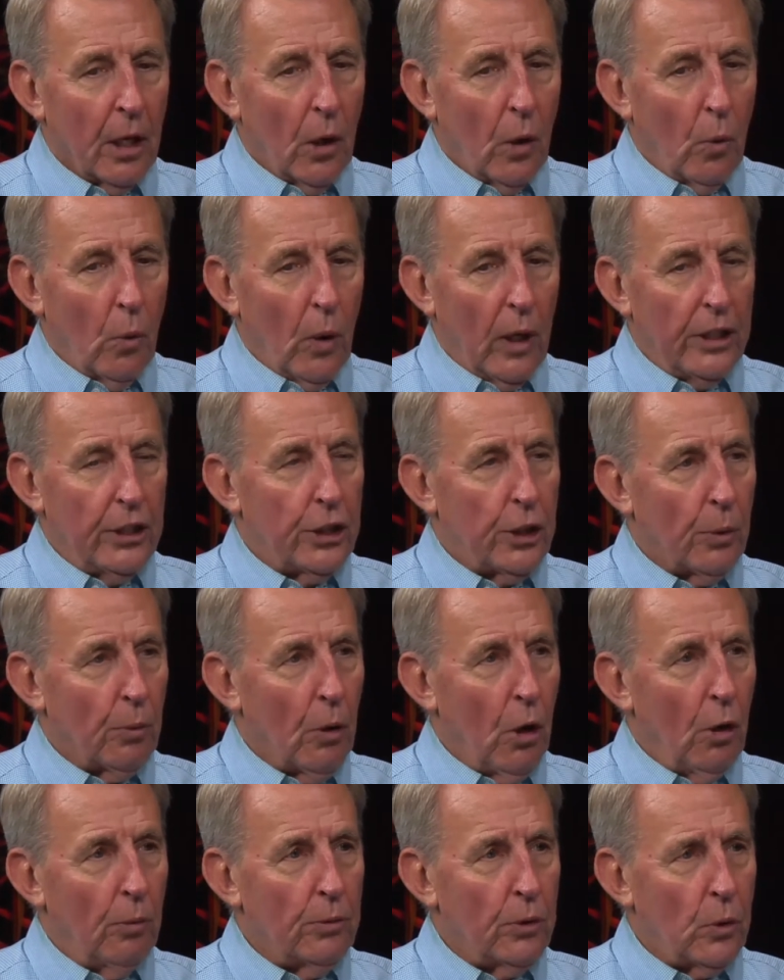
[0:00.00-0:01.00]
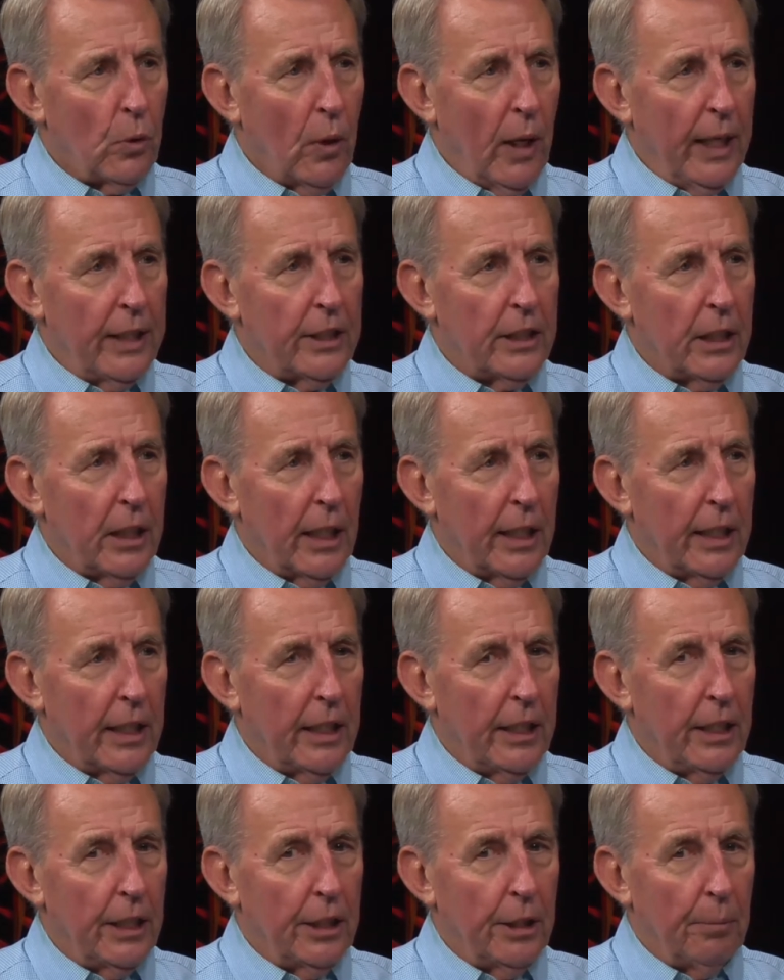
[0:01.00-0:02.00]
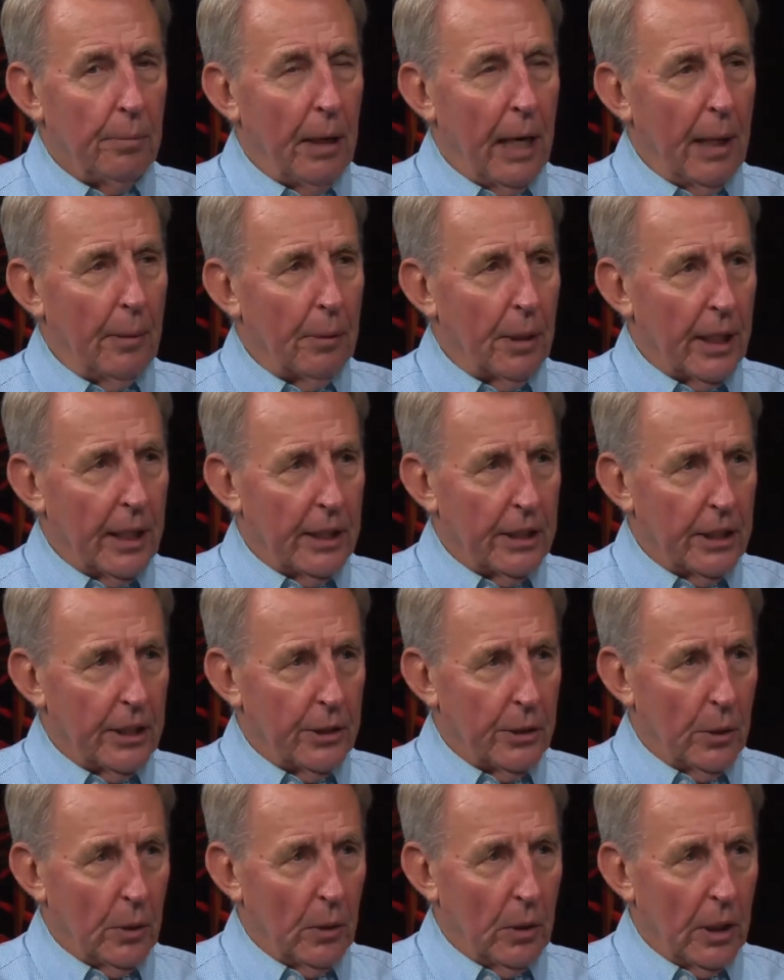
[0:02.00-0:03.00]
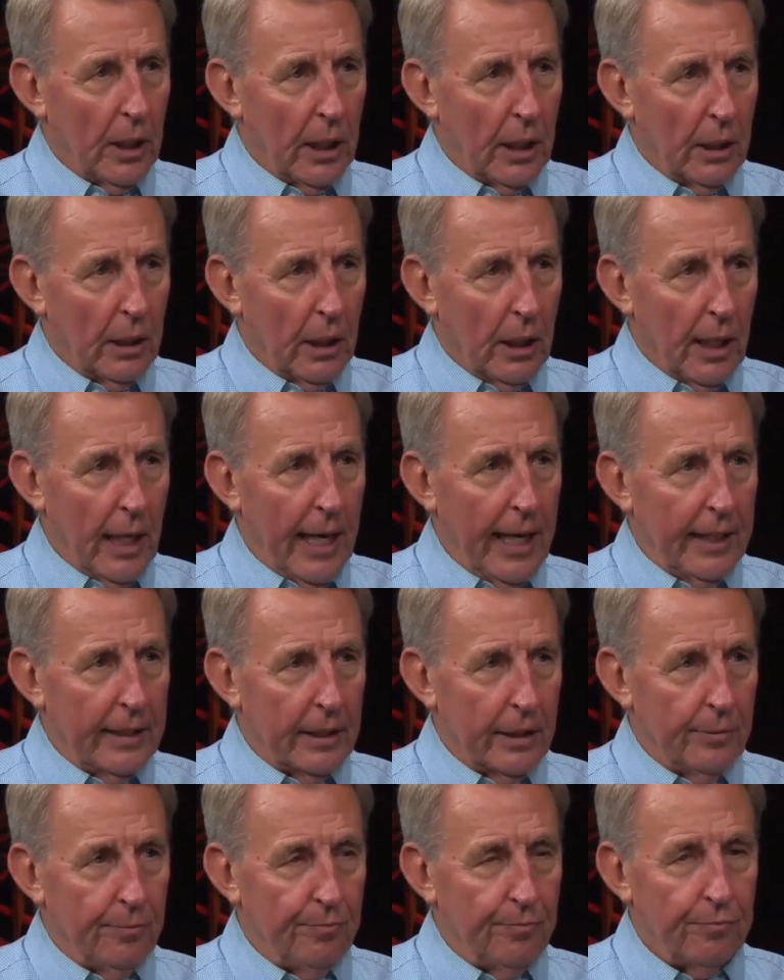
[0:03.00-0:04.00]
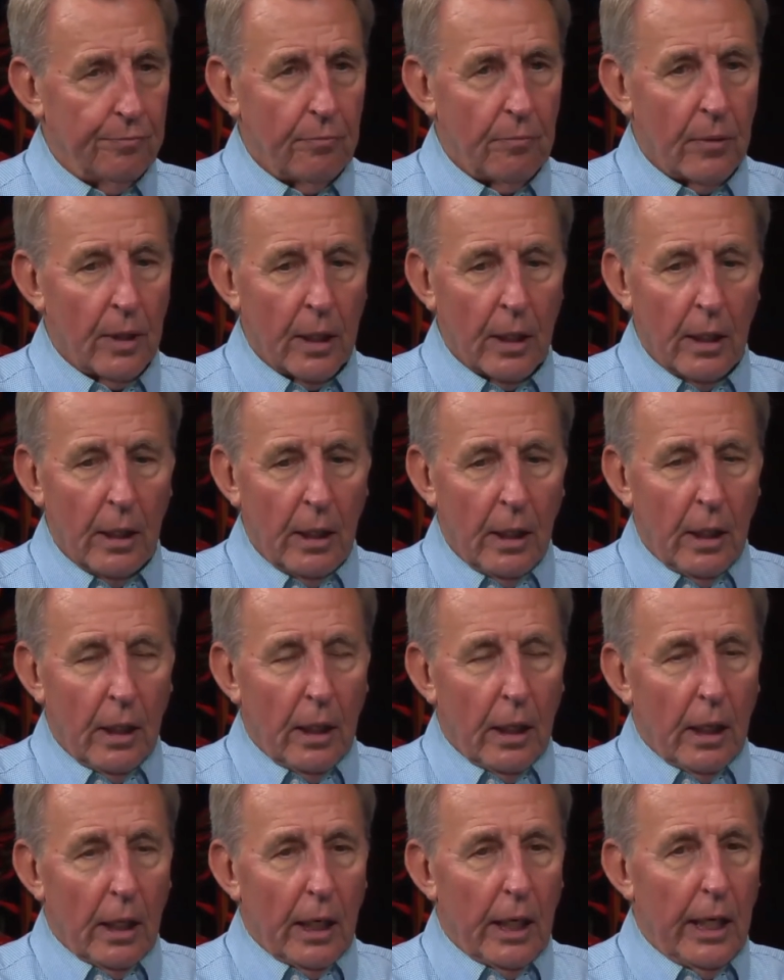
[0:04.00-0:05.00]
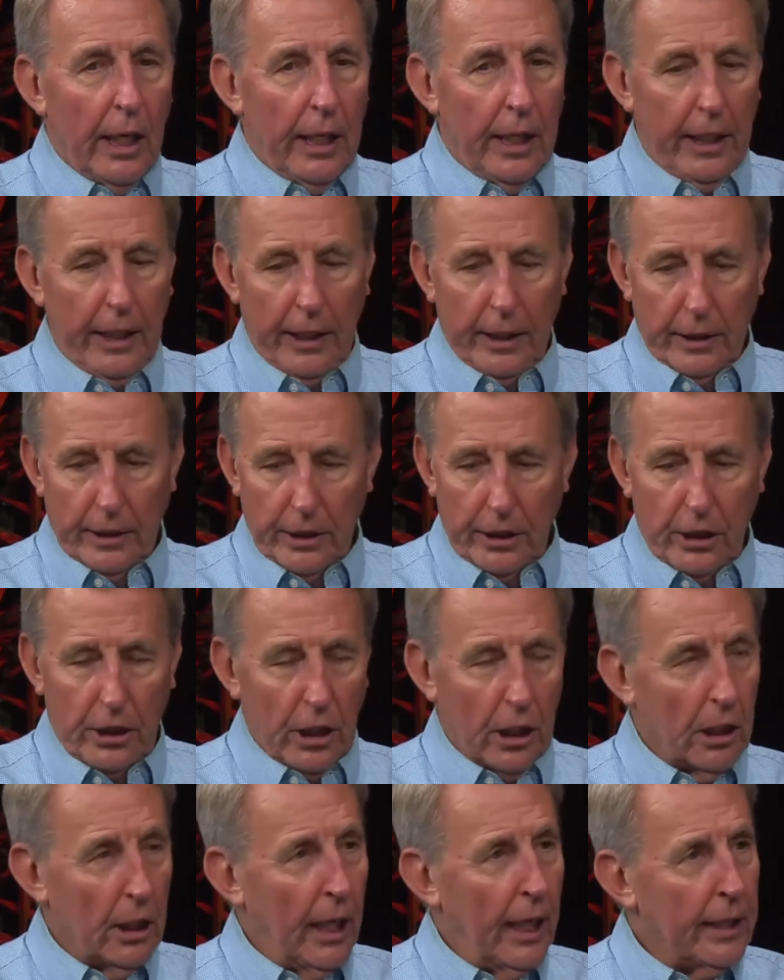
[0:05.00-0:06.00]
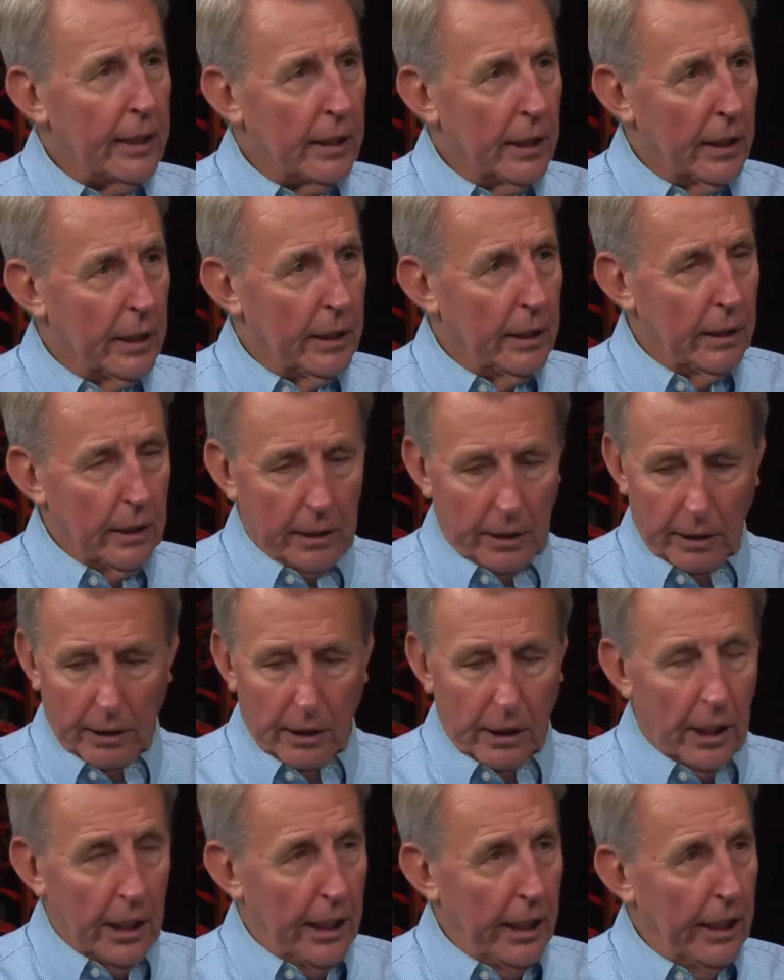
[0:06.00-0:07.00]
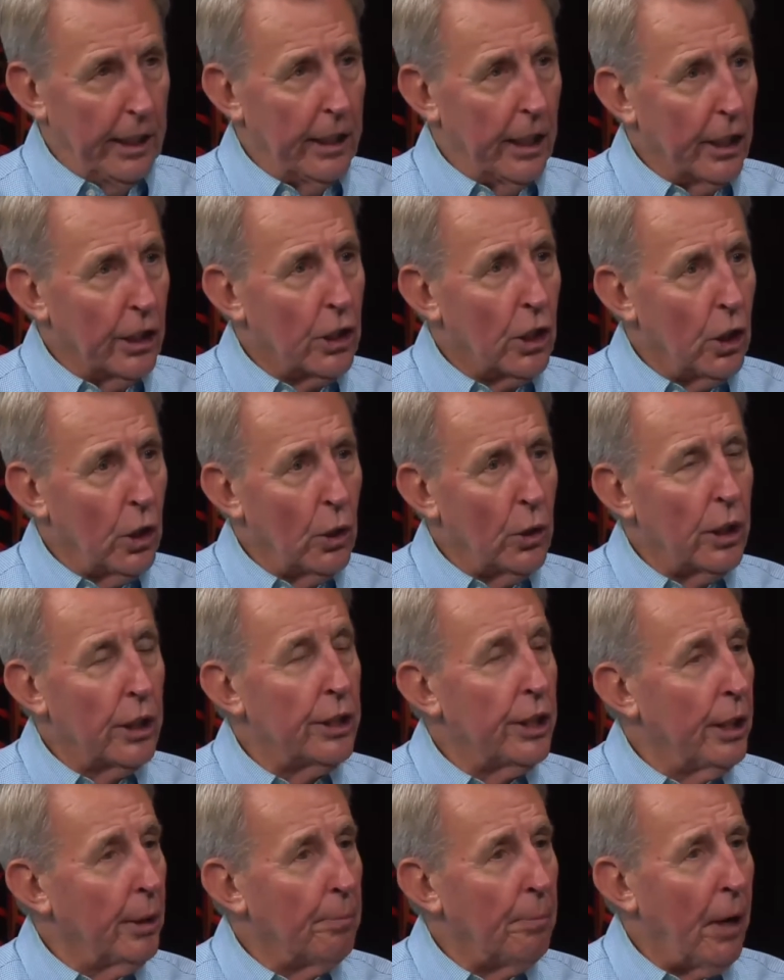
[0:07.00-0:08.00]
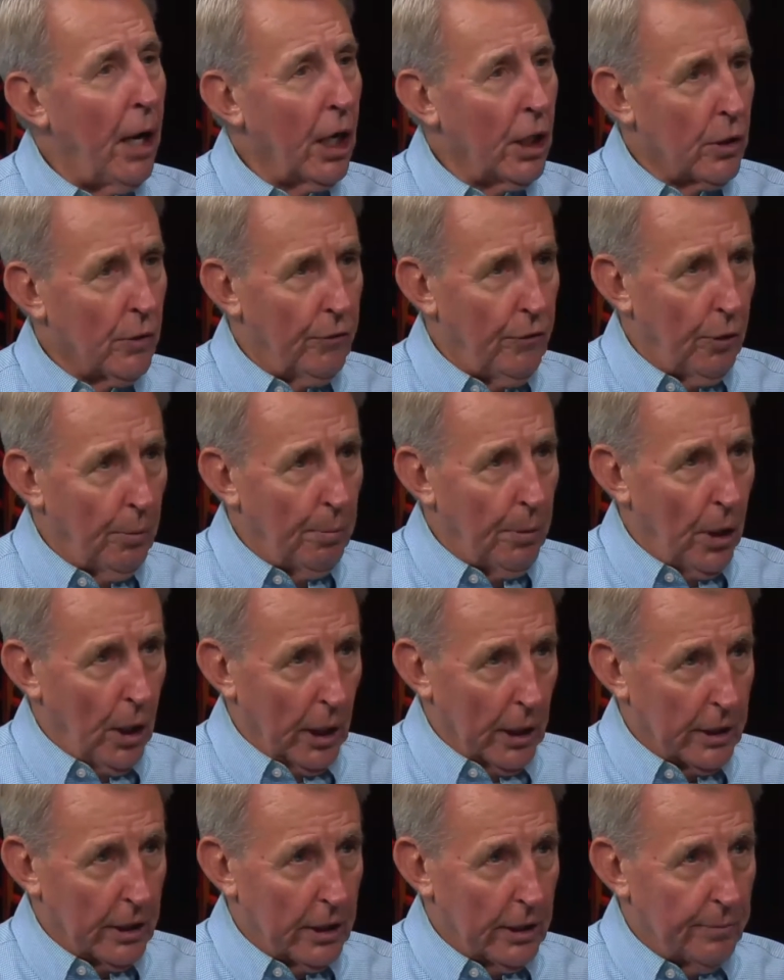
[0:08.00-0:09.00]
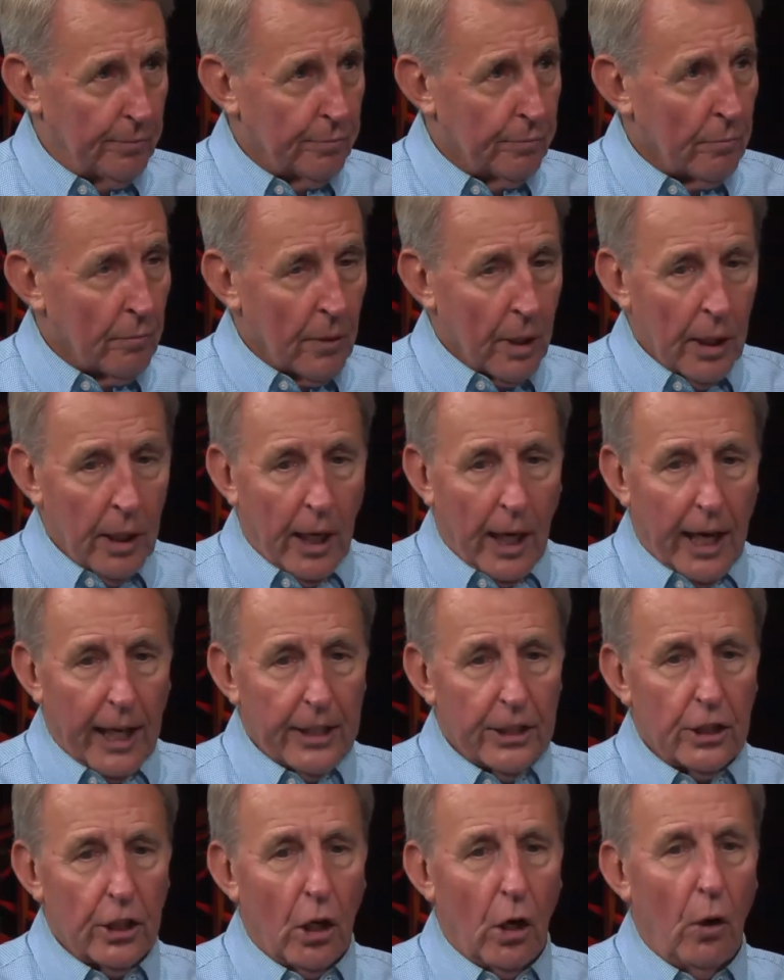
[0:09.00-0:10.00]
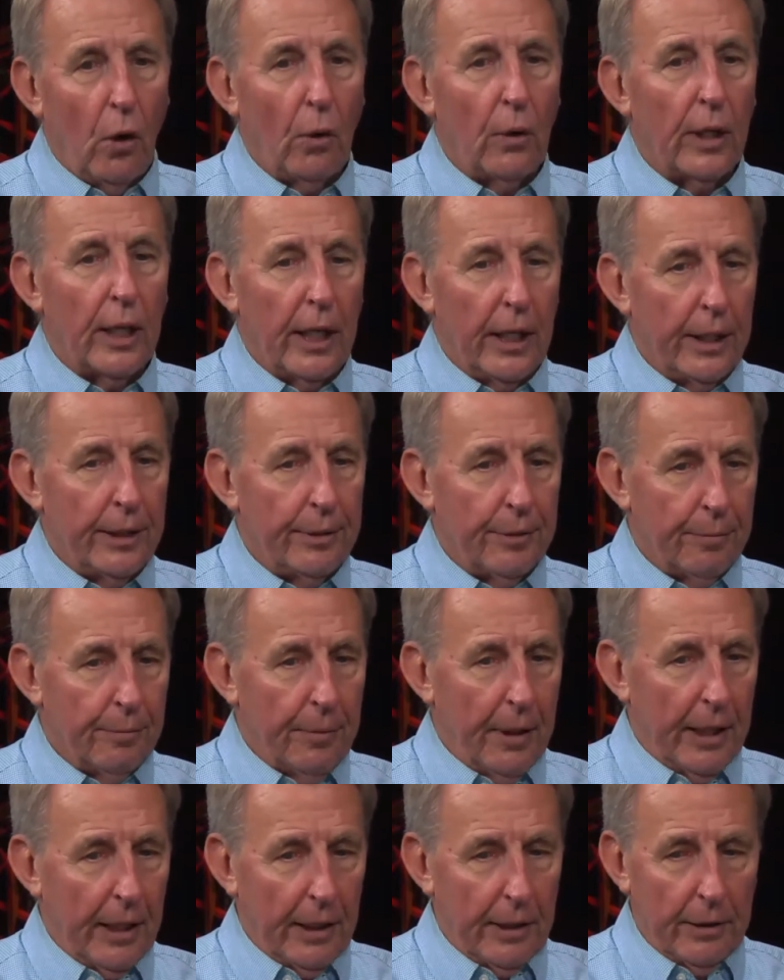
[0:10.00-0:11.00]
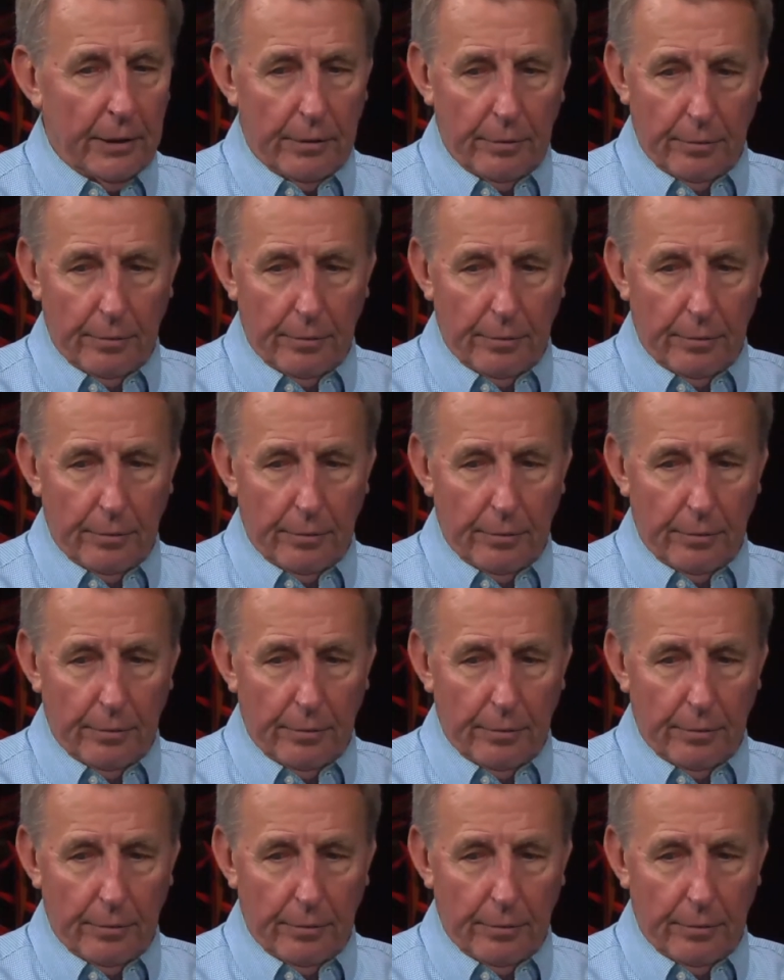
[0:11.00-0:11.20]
when Jerome translated the Bible into Latin, he included the apocryphal books. And so in many